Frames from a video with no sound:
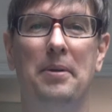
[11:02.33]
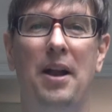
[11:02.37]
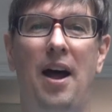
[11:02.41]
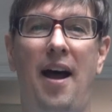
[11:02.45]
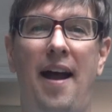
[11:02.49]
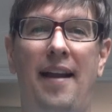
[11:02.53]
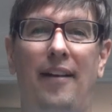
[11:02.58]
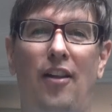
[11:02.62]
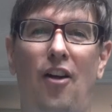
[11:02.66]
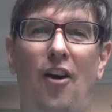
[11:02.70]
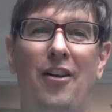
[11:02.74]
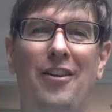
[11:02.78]

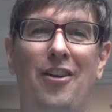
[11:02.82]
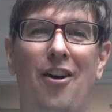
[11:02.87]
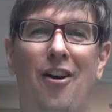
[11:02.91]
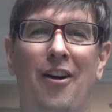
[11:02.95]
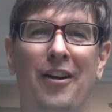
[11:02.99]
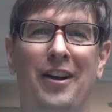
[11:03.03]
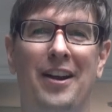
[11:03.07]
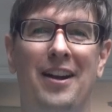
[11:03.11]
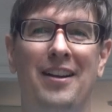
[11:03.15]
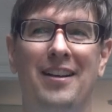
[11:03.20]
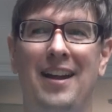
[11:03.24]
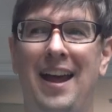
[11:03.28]
nylon
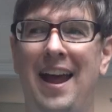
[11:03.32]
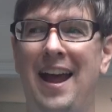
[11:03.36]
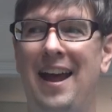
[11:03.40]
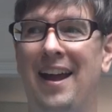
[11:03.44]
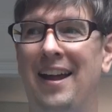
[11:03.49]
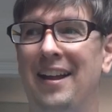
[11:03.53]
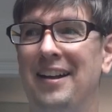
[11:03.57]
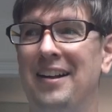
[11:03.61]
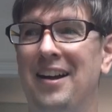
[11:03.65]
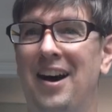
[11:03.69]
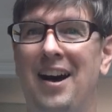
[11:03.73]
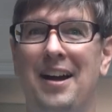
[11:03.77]
on it,
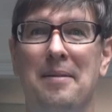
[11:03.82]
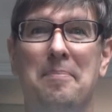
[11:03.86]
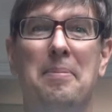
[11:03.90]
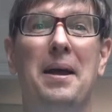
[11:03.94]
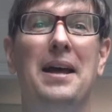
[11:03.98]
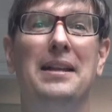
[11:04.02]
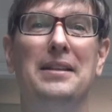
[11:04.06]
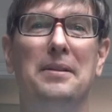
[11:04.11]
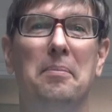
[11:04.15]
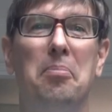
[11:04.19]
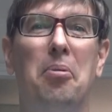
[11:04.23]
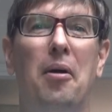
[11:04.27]
and I
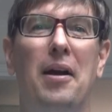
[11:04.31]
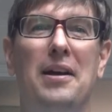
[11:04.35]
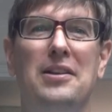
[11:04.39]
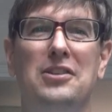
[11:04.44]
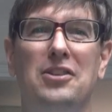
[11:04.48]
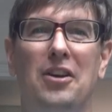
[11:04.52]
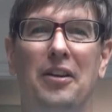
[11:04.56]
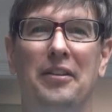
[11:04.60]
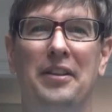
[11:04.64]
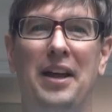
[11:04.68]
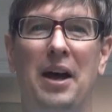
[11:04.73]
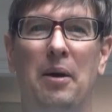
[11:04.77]
paid the
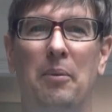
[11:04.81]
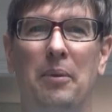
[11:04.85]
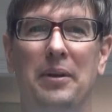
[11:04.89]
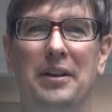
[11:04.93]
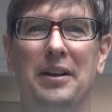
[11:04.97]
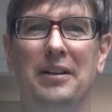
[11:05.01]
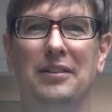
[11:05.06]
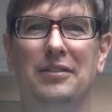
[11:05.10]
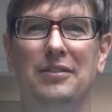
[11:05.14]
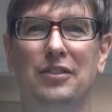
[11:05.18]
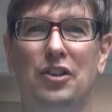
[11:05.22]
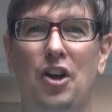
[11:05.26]
price on that one.
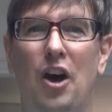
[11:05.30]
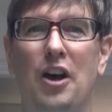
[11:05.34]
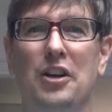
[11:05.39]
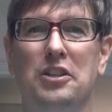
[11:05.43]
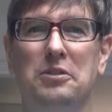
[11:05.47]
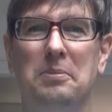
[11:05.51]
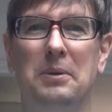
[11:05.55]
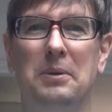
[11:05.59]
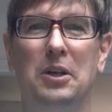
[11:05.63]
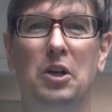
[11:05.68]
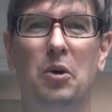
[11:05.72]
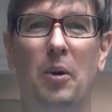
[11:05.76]
It
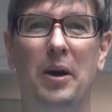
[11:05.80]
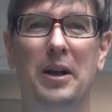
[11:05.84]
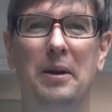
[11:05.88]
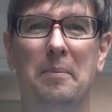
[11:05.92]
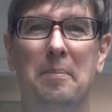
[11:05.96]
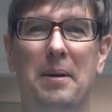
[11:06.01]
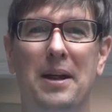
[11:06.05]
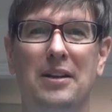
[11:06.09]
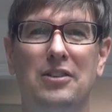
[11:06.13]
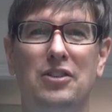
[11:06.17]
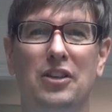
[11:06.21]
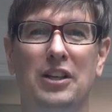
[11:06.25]
cost me quite a
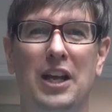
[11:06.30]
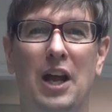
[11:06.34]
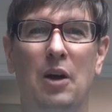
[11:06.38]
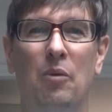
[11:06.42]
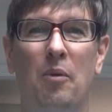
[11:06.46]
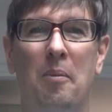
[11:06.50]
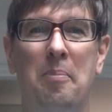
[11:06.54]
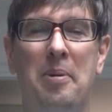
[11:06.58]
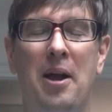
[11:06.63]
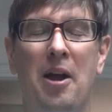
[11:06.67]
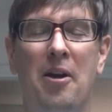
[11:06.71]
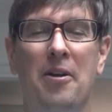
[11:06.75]
bit to get
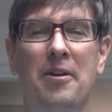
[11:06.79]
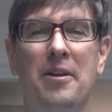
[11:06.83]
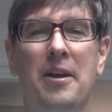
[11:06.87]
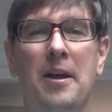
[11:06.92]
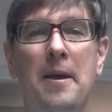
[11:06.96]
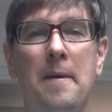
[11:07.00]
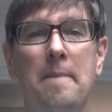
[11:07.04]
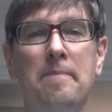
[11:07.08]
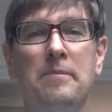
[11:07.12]
repaired.